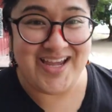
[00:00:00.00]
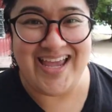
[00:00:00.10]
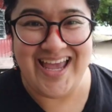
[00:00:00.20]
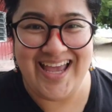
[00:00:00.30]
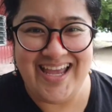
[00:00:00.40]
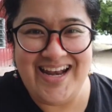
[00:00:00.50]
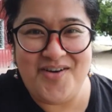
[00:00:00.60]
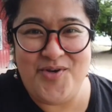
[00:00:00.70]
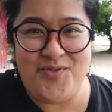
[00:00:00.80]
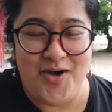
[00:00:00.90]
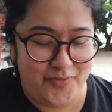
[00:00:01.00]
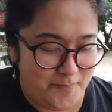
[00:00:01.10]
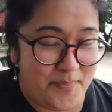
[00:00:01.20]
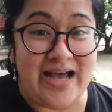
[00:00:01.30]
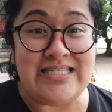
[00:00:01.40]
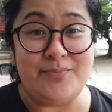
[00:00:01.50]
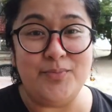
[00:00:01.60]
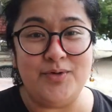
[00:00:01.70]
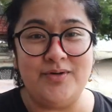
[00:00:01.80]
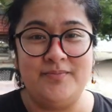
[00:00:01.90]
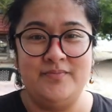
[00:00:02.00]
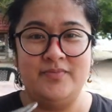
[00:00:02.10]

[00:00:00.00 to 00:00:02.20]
Okay, now we've got the pasambur.